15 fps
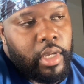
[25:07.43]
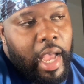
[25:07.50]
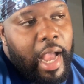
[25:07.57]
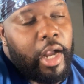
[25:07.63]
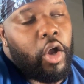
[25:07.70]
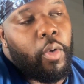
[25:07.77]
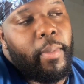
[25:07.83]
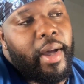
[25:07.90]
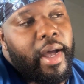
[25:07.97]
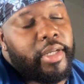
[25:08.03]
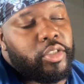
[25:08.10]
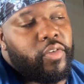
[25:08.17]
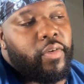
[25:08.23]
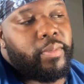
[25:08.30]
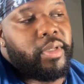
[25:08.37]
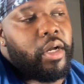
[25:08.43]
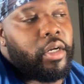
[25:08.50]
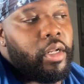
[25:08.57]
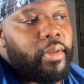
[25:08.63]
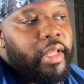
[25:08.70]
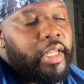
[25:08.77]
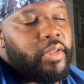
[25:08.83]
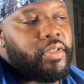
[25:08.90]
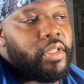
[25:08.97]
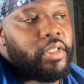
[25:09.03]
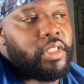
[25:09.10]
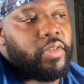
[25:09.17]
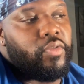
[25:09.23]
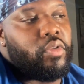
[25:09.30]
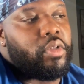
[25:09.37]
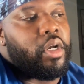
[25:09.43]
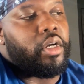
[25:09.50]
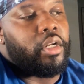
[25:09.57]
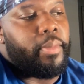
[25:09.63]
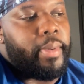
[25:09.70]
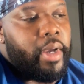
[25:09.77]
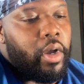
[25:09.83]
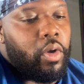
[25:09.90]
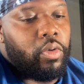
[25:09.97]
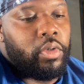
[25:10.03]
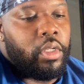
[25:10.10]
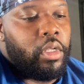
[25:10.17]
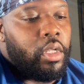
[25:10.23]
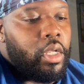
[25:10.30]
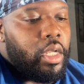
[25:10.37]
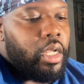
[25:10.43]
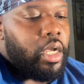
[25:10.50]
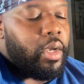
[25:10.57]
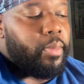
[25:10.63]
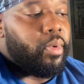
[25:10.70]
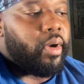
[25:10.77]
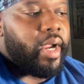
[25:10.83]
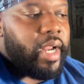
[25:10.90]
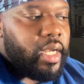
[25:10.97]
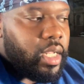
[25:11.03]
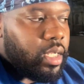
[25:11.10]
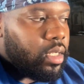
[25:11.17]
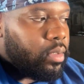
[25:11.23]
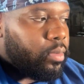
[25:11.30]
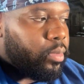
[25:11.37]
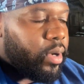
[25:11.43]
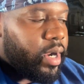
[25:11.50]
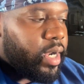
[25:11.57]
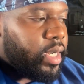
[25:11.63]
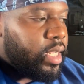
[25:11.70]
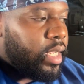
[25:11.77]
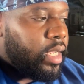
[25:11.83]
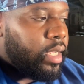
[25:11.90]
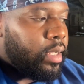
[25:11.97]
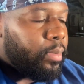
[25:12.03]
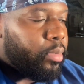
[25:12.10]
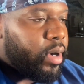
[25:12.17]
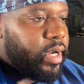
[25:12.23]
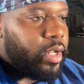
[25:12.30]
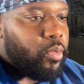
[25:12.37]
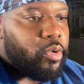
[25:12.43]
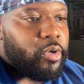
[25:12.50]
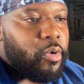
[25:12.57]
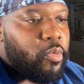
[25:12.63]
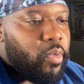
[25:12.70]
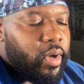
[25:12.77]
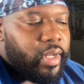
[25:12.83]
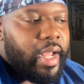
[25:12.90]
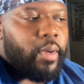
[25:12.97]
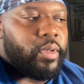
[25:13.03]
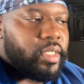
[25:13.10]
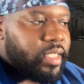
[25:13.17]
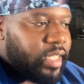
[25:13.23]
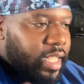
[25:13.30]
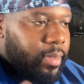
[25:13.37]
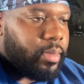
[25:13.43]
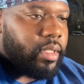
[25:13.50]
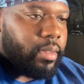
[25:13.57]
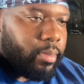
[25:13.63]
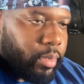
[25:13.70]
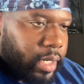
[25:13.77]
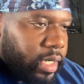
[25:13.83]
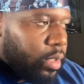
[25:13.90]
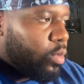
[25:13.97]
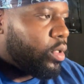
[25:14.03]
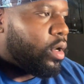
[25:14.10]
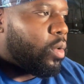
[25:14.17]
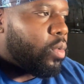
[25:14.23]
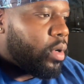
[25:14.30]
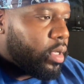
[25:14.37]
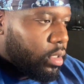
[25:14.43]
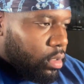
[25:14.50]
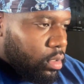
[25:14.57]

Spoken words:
I go by, so if I'm talking like you said, if you're talking about branding 101, I would just label it branding 101.